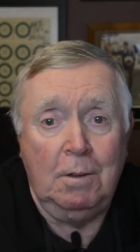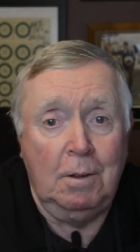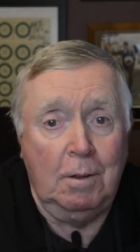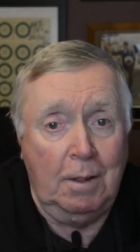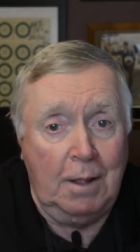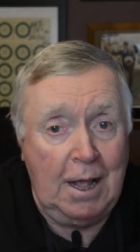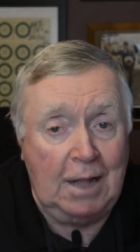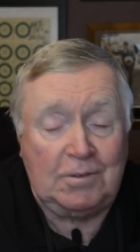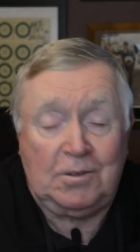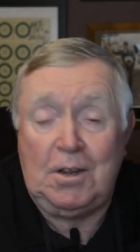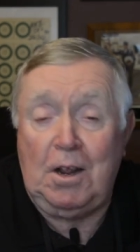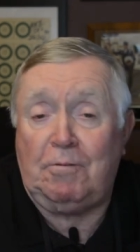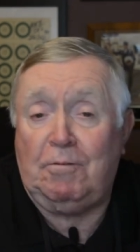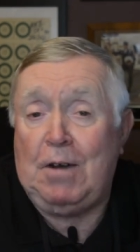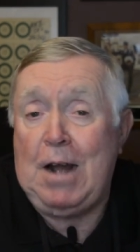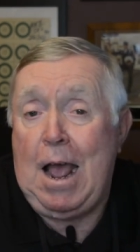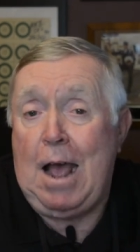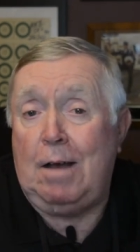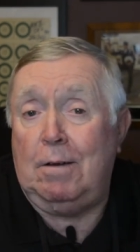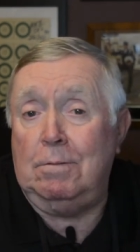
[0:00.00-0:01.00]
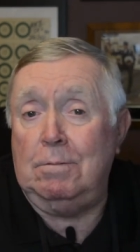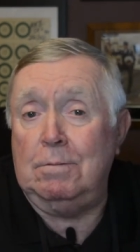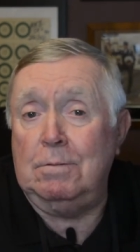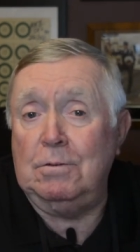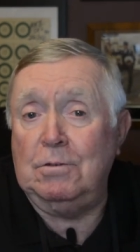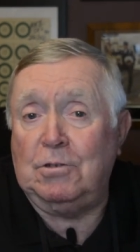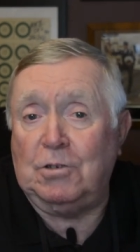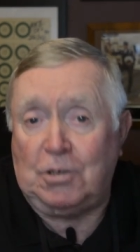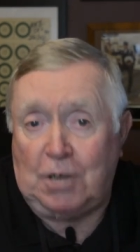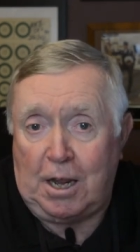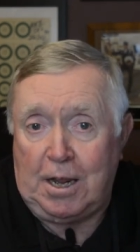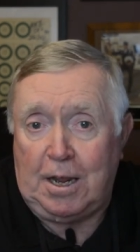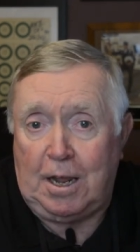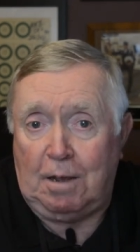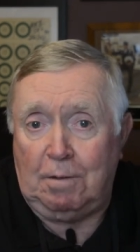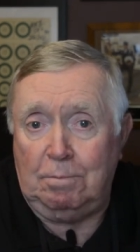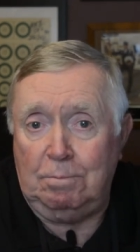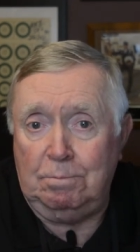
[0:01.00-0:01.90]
That's it for now. See ya.